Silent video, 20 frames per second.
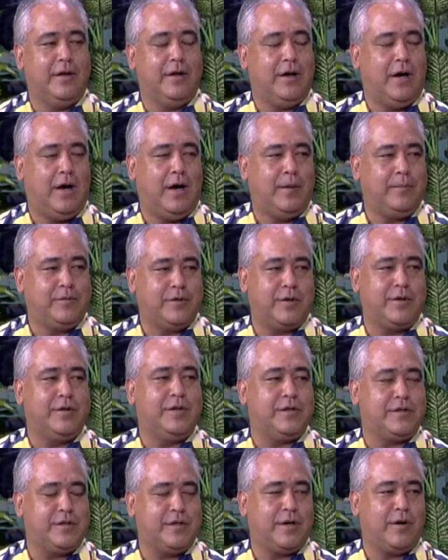um, turn
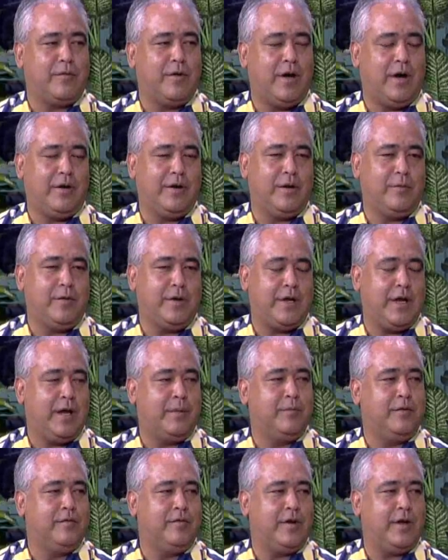this thing around and we can
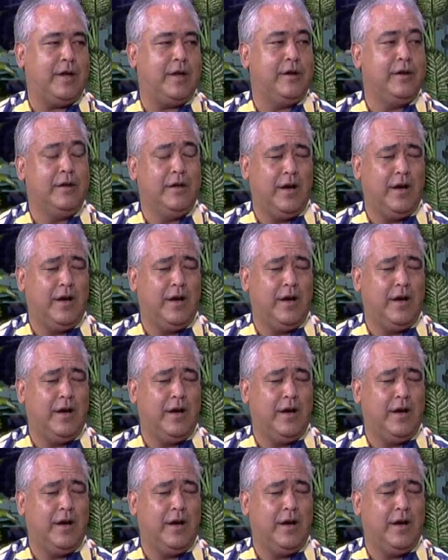move ahead.